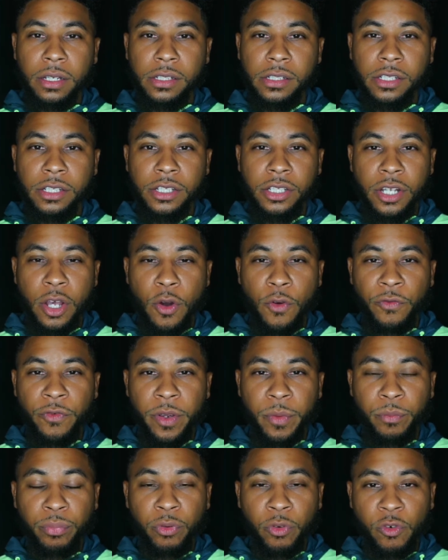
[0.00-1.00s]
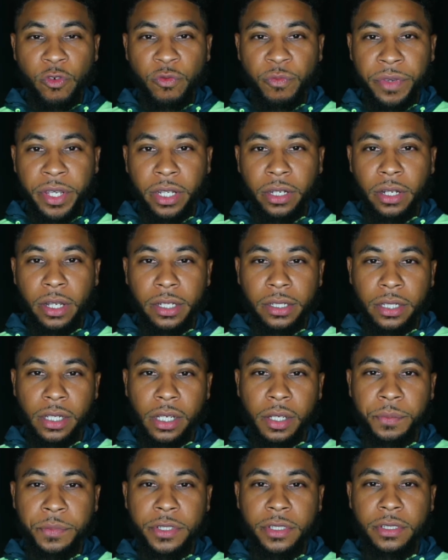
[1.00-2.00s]
self improvement
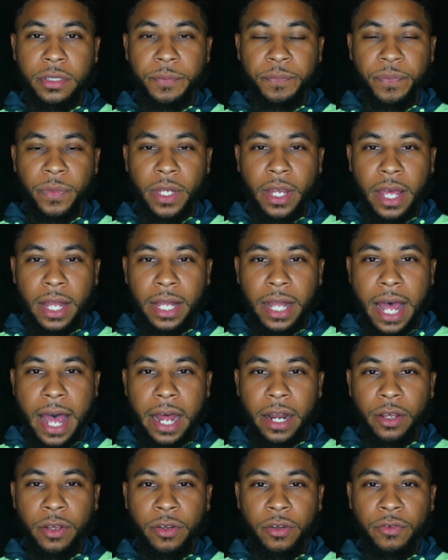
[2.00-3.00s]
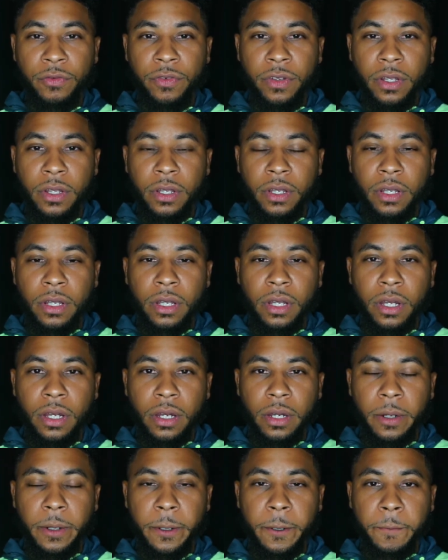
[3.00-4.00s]
attempts, a lot of,
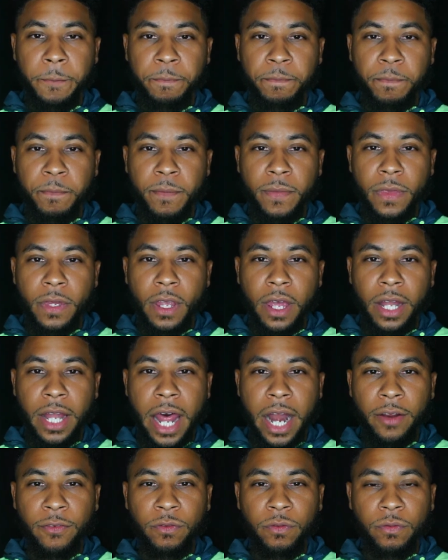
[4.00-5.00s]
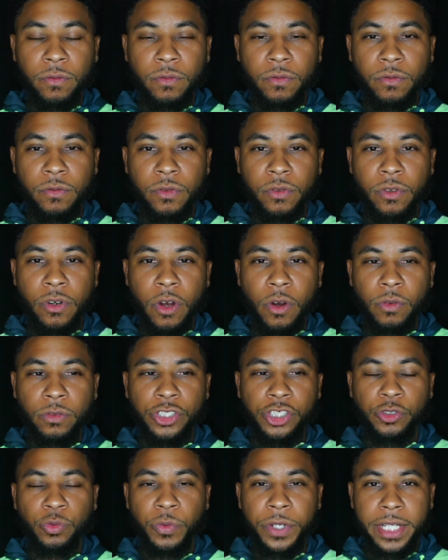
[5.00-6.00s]
uh, a lot of,
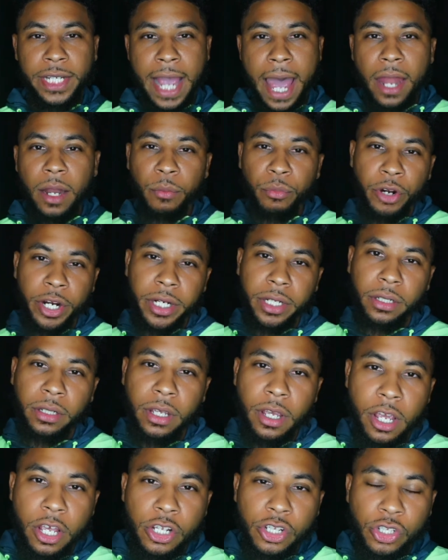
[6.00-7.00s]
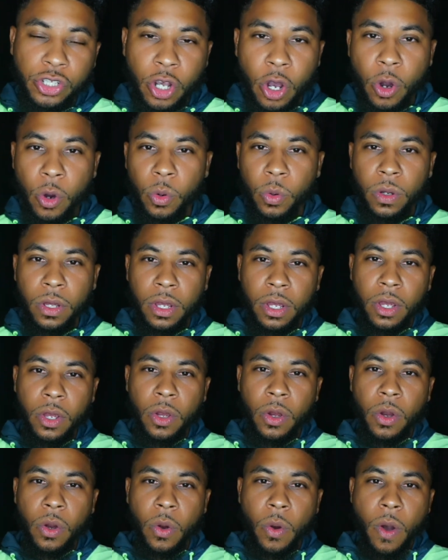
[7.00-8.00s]
just recalibrating. So
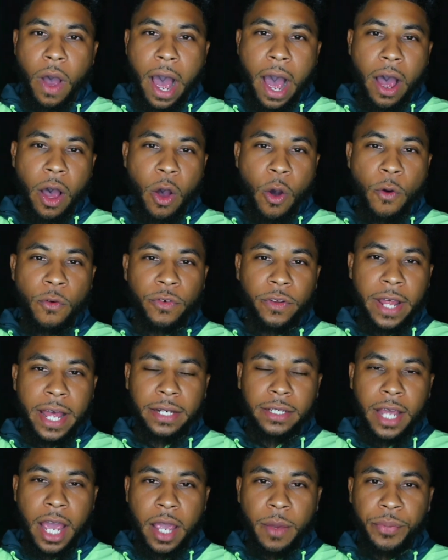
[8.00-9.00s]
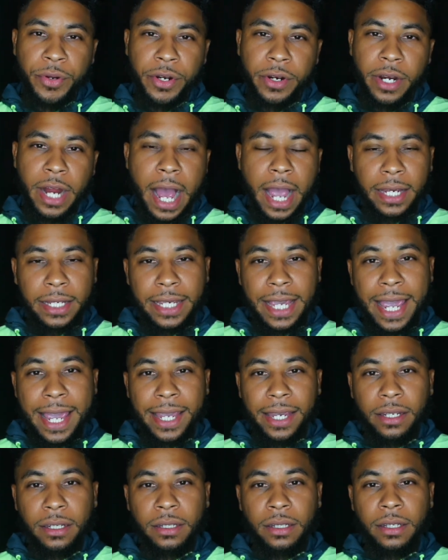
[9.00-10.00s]
over that time period, I
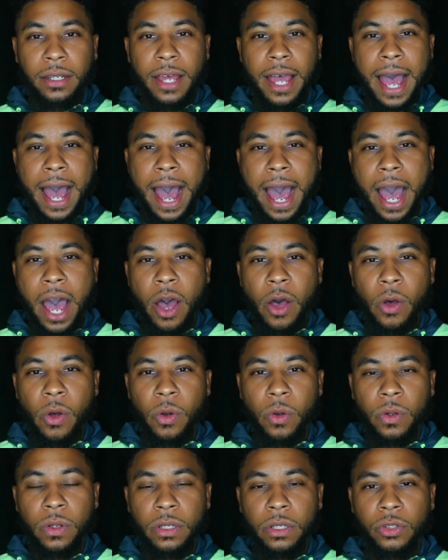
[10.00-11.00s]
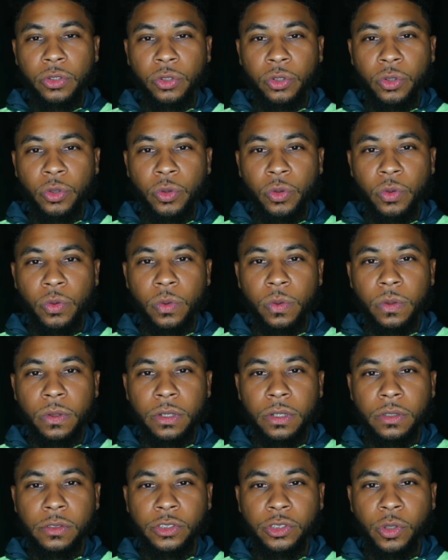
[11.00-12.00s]
gained how
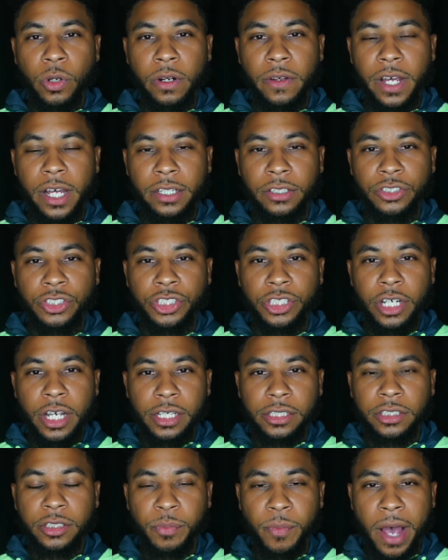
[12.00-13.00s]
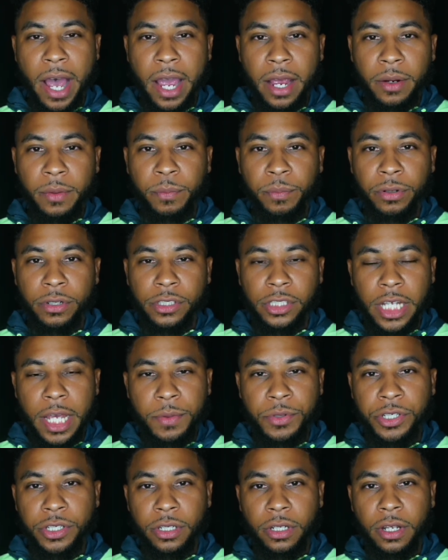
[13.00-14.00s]
to sort of adjust my
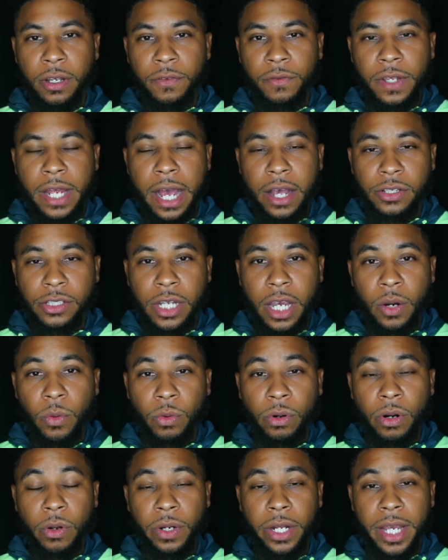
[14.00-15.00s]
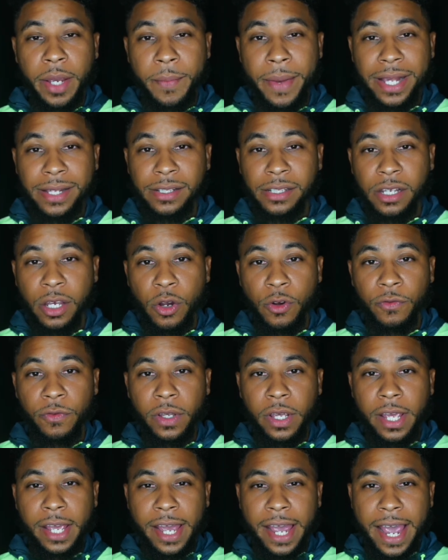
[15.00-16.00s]
perception of the outside world and myself.
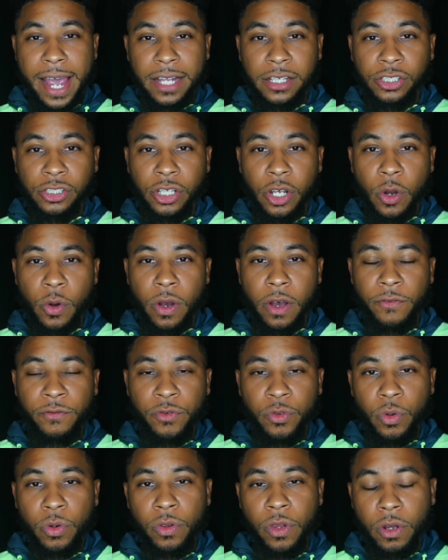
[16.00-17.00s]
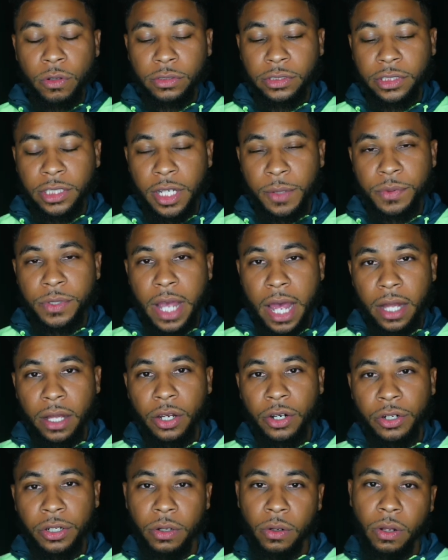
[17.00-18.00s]
And so a few of those tips I
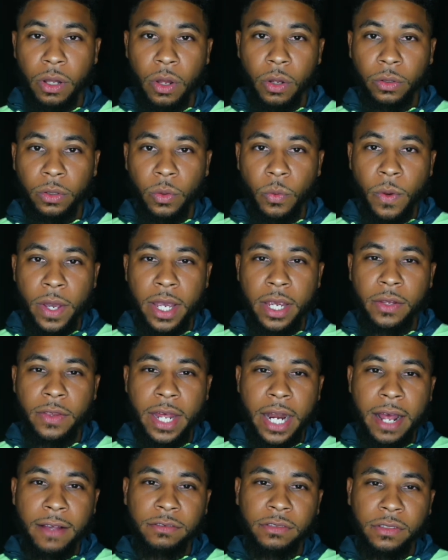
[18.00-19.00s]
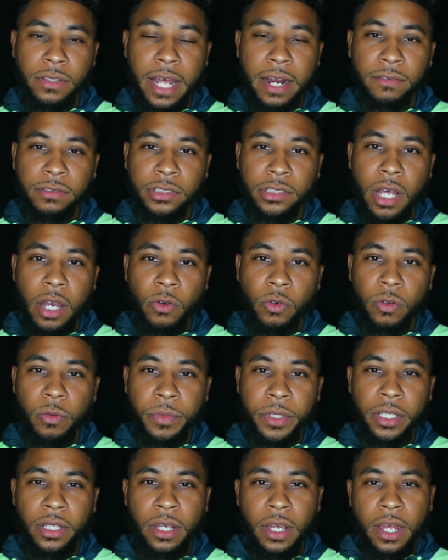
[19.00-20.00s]
learned along the way that have stuck with
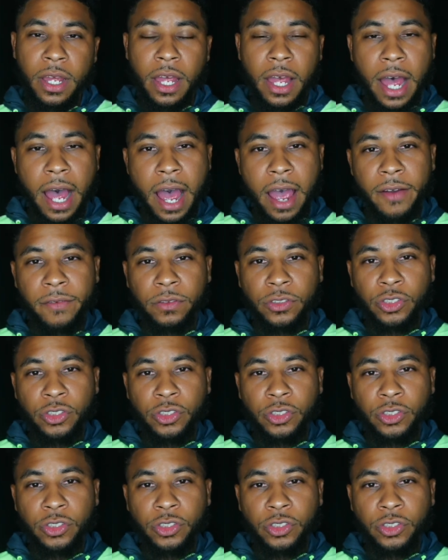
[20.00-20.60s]
me, I've